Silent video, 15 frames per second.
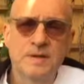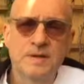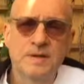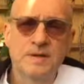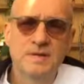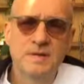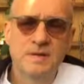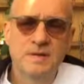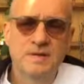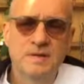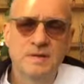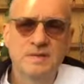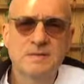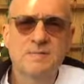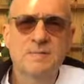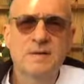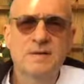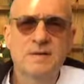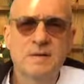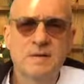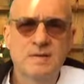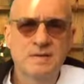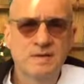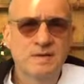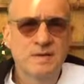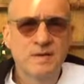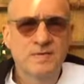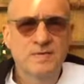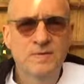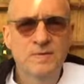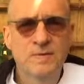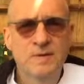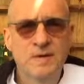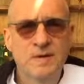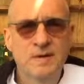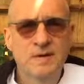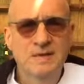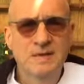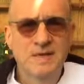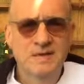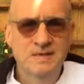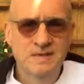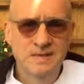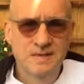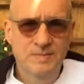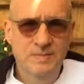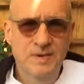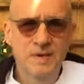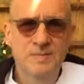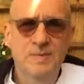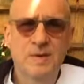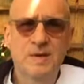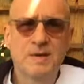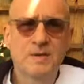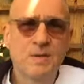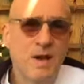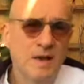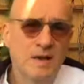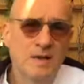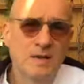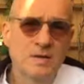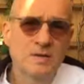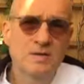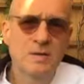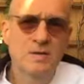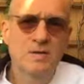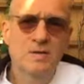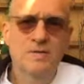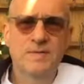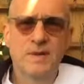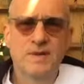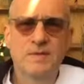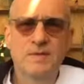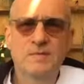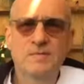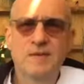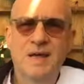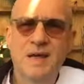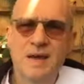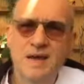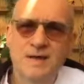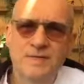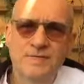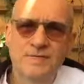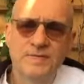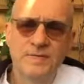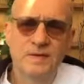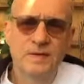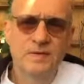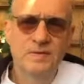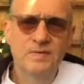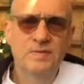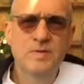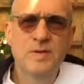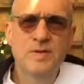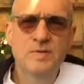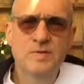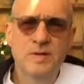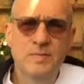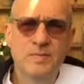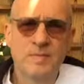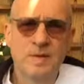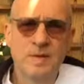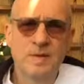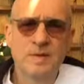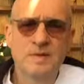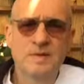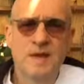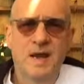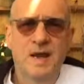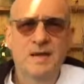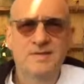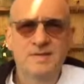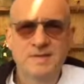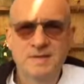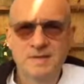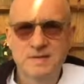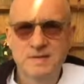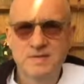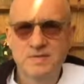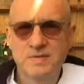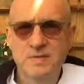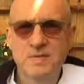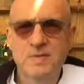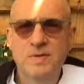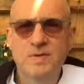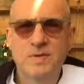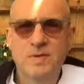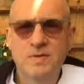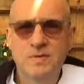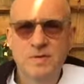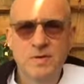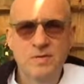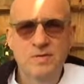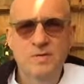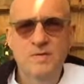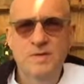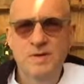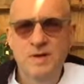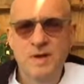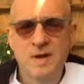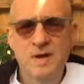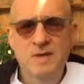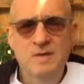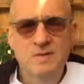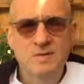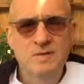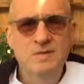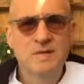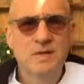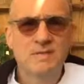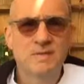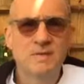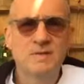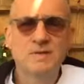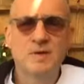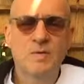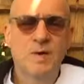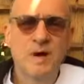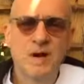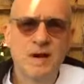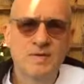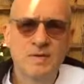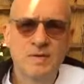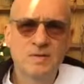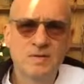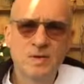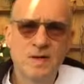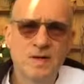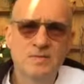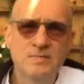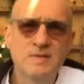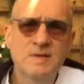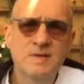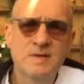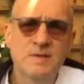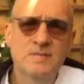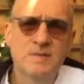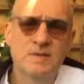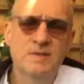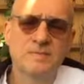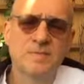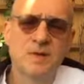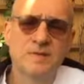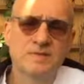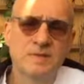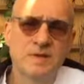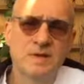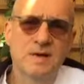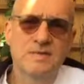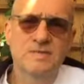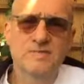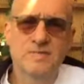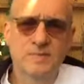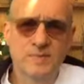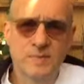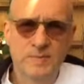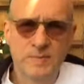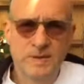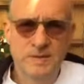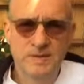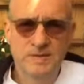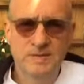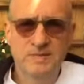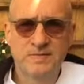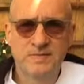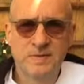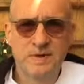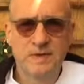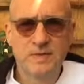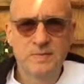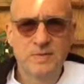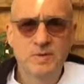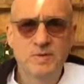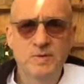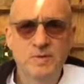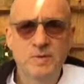in their experience, so that if you test somebody by cracking a joke and they don't laugh, and you know them to have a sense of humor, then you know that their stress level is so high that you can't reason with them. You have to come from a place of pure